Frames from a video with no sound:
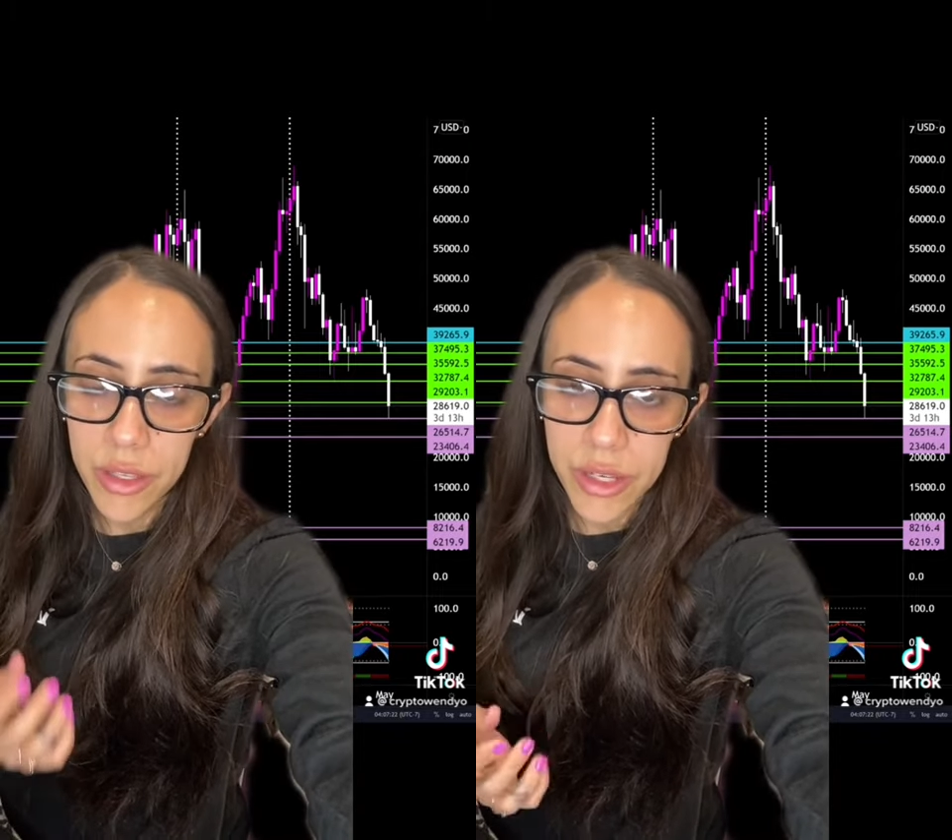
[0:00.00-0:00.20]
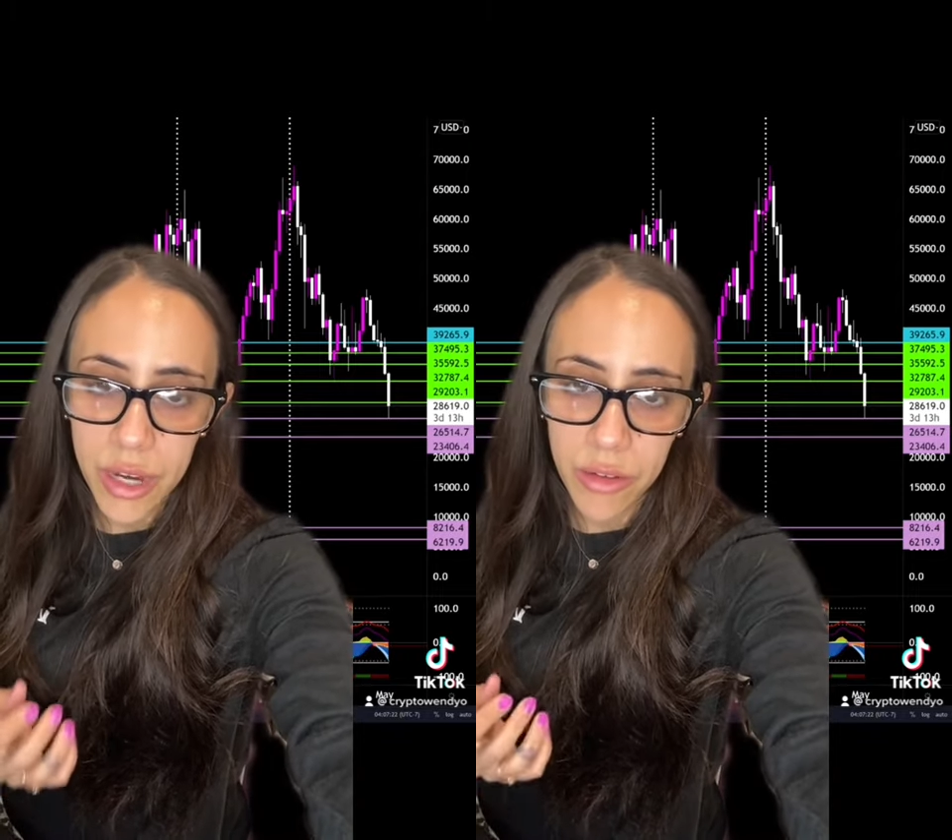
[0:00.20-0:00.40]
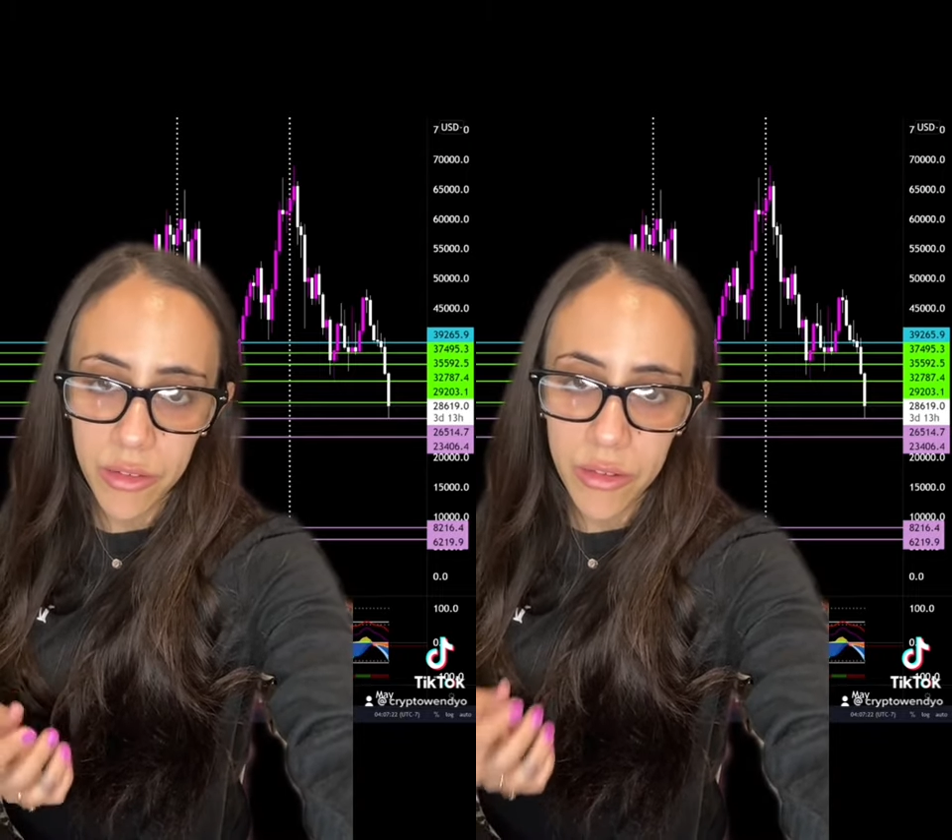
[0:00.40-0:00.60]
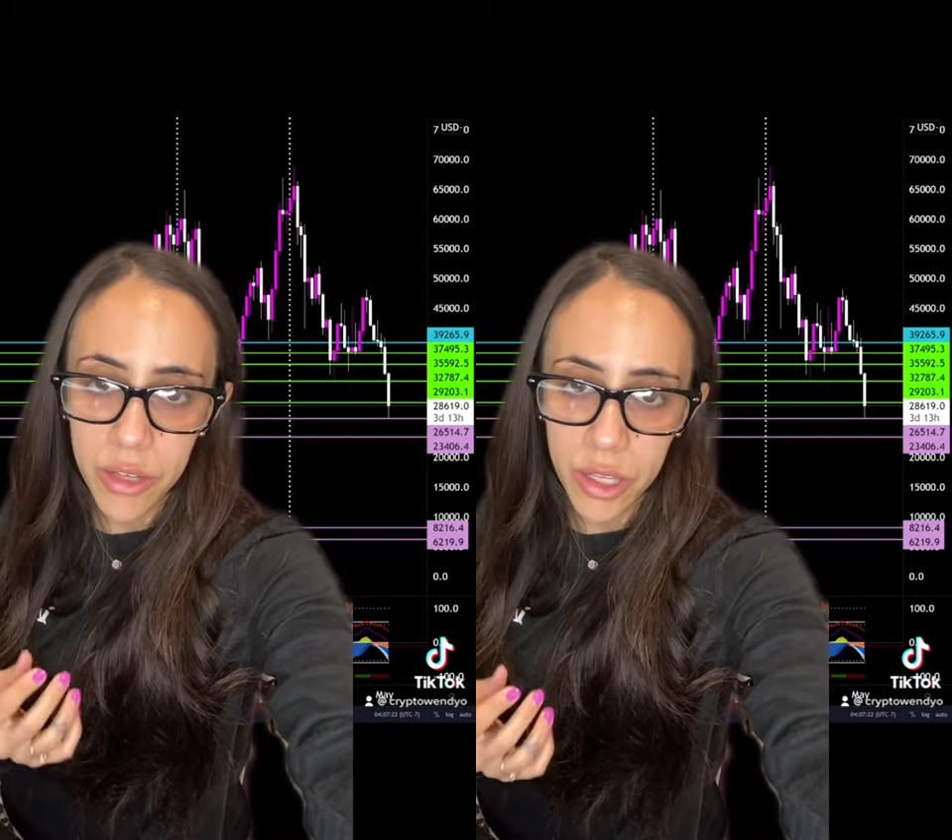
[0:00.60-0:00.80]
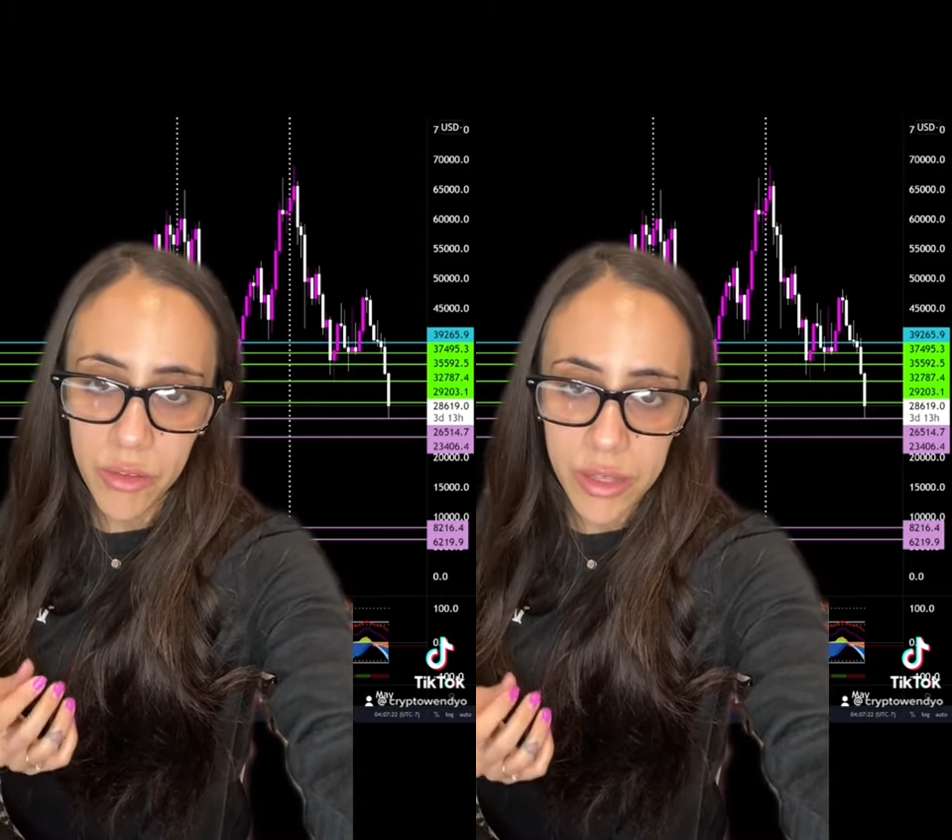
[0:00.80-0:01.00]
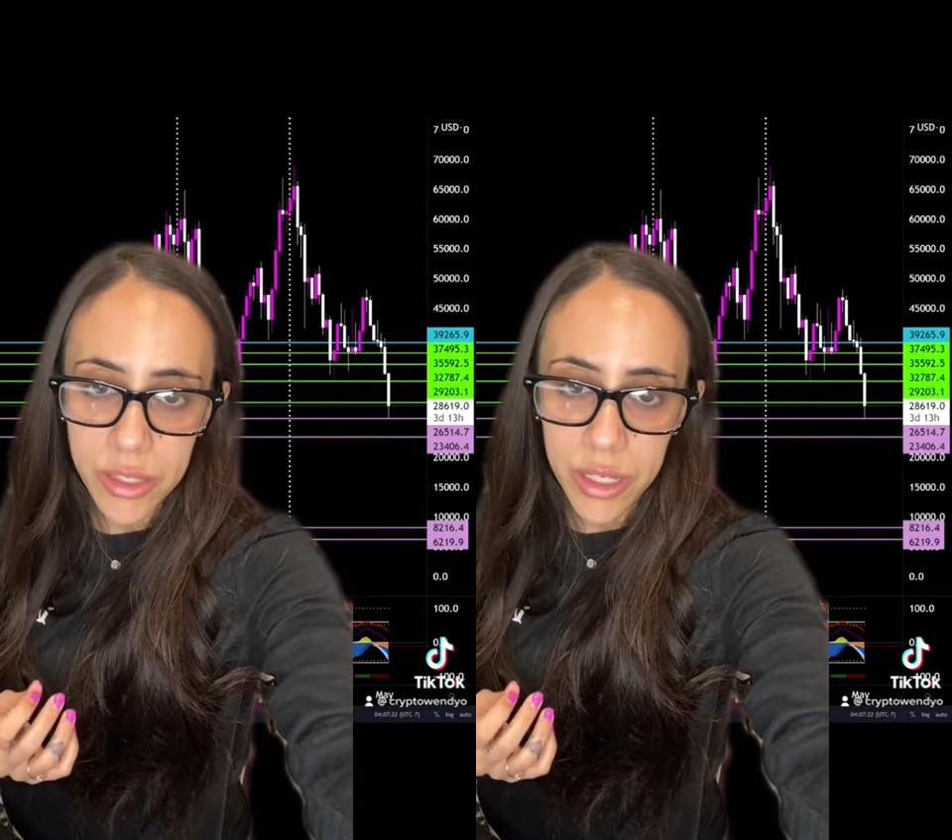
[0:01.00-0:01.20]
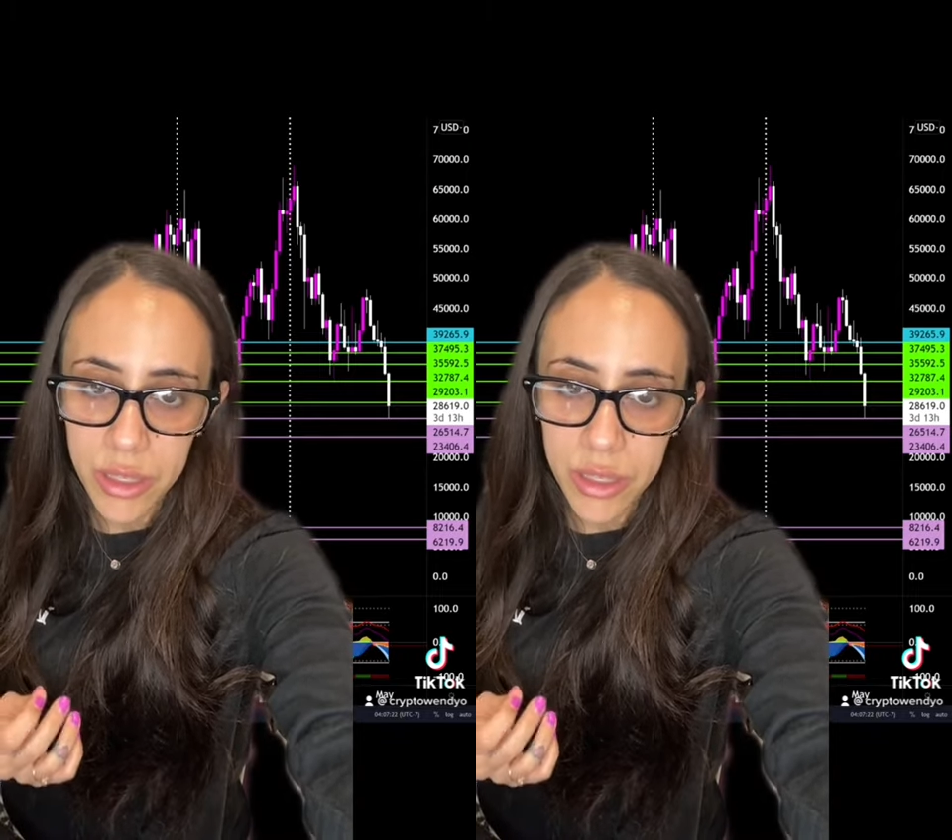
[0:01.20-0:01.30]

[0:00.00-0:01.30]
the Terra Luna UST